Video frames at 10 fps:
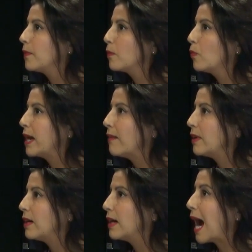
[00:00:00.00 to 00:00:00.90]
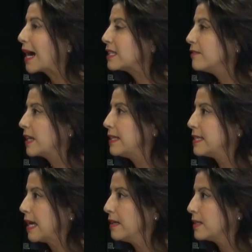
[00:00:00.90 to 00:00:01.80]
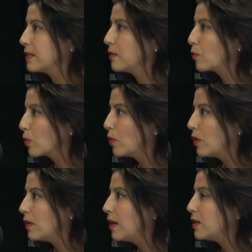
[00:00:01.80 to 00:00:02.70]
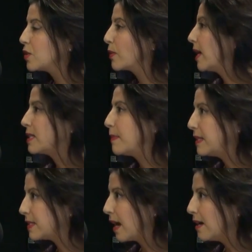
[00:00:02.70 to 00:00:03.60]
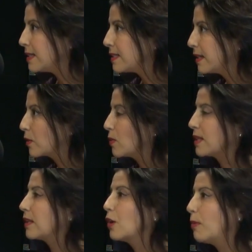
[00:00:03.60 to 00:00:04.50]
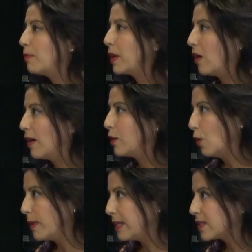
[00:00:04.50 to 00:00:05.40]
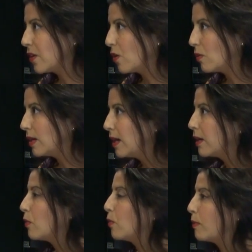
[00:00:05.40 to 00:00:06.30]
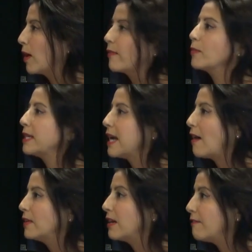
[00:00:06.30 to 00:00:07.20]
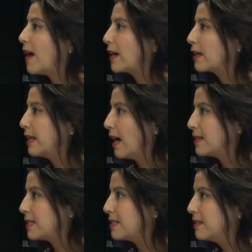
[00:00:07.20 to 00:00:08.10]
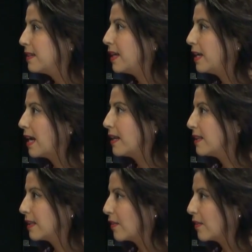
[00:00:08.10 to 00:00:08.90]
We have a active consent rule. So yes means yes. It goes a little bit beyond no means no. We want everybody to have an emphatic yes in anything